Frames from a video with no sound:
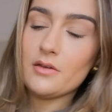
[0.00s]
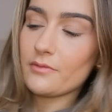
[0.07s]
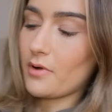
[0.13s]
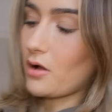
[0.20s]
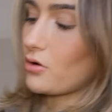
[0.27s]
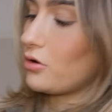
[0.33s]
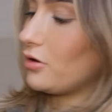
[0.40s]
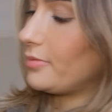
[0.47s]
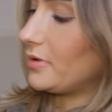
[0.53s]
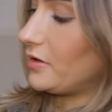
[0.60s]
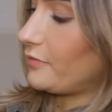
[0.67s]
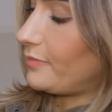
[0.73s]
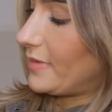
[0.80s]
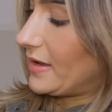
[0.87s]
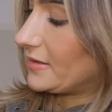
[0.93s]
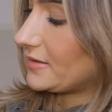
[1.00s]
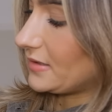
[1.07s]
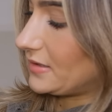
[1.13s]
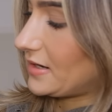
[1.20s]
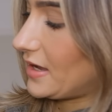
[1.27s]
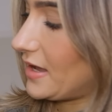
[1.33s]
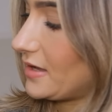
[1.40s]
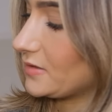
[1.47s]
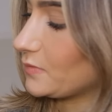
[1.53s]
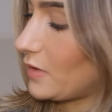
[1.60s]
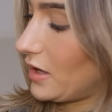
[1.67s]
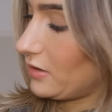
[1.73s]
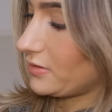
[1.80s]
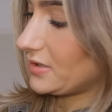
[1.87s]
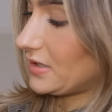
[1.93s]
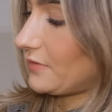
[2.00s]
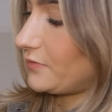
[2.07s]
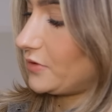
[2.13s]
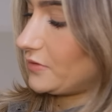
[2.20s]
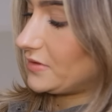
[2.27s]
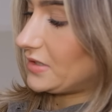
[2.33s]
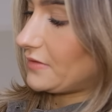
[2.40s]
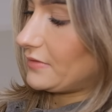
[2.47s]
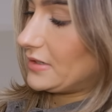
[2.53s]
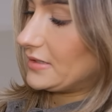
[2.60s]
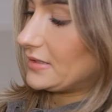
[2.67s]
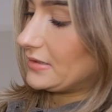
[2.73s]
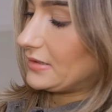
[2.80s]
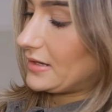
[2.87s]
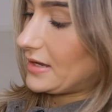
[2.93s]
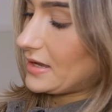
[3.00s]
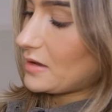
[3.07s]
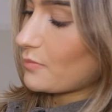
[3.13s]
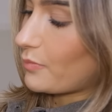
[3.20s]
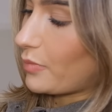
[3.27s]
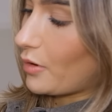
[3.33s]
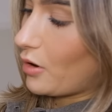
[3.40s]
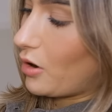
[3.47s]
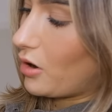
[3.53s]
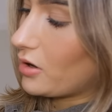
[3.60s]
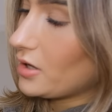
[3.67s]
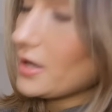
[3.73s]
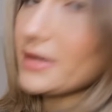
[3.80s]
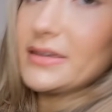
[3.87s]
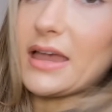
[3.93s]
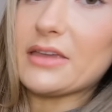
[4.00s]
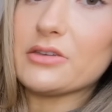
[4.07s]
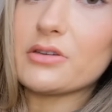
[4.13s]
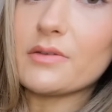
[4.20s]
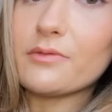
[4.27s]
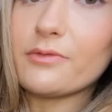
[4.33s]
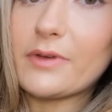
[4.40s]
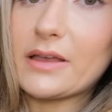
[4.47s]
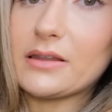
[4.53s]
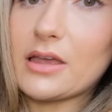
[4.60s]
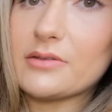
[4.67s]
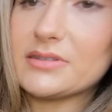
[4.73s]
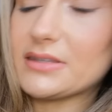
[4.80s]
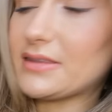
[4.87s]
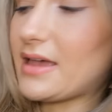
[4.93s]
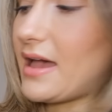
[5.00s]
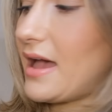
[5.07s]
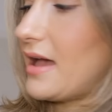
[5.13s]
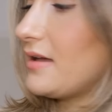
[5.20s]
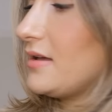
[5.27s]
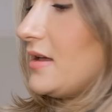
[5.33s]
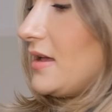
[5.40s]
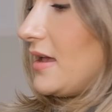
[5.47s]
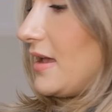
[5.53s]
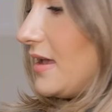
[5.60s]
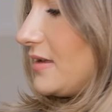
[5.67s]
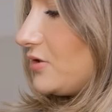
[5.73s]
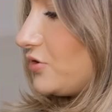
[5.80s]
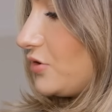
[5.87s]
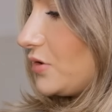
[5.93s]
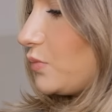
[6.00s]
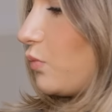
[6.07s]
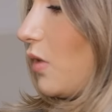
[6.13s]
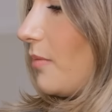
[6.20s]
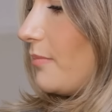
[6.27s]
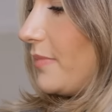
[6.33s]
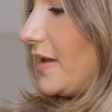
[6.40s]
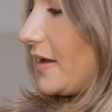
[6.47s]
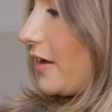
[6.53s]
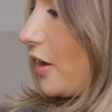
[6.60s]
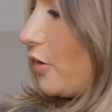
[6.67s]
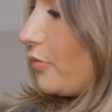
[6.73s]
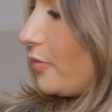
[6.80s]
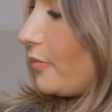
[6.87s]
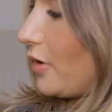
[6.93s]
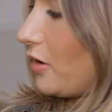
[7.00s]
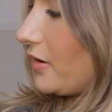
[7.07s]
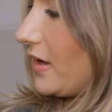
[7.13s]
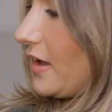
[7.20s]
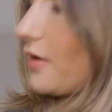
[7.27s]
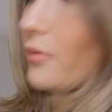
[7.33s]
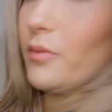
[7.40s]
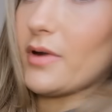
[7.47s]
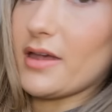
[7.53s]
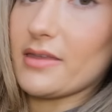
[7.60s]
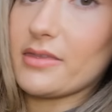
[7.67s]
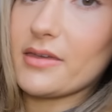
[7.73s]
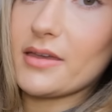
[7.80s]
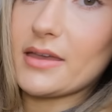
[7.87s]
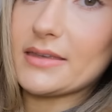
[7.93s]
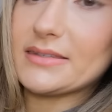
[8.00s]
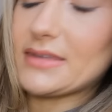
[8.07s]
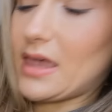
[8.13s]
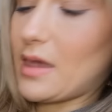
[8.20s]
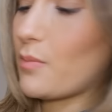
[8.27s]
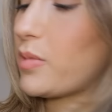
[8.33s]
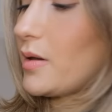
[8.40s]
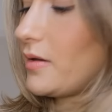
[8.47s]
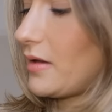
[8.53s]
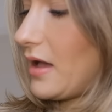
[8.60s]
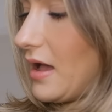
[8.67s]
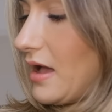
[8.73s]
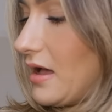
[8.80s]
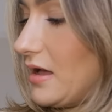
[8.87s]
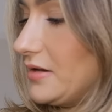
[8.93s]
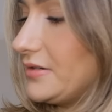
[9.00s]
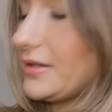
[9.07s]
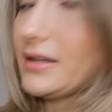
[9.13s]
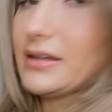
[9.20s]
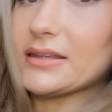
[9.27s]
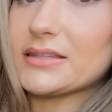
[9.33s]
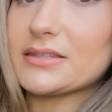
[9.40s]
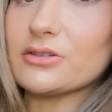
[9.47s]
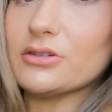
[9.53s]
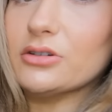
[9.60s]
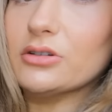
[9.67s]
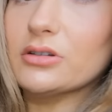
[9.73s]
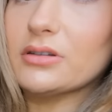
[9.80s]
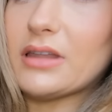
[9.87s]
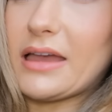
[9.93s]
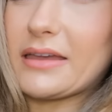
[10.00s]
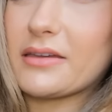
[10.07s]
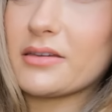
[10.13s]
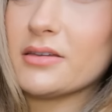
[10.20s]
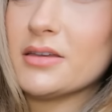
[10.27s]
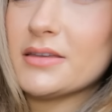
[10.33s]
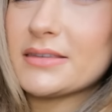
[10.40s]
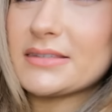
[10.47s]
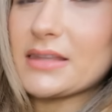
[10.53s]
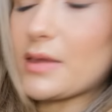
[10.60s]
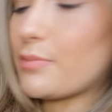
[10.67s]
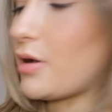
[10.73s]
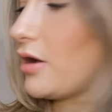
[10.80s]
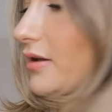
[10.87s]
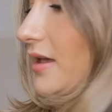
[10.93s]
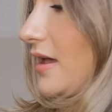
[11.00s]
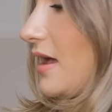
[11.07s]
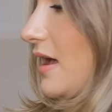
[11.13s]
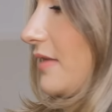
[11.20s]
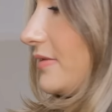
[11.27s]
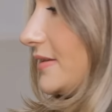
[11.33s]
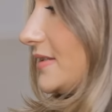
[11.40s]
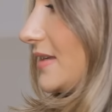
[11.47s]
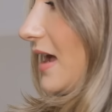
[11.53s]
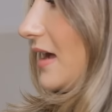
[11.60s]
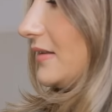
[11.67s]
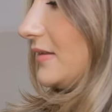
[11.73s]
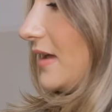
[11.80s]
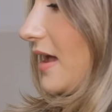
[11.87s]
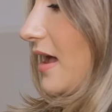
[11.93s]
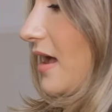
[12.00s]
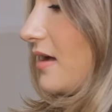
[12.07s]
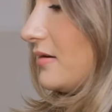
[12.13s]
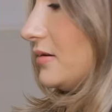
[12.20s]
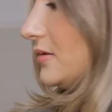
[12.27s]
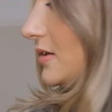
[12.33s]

I've got a couple of bits in here as well because I've used it recently, but yeah, you can fit loads in there. It is just one big open pocket with a zip and a little like slip pocket at the side there.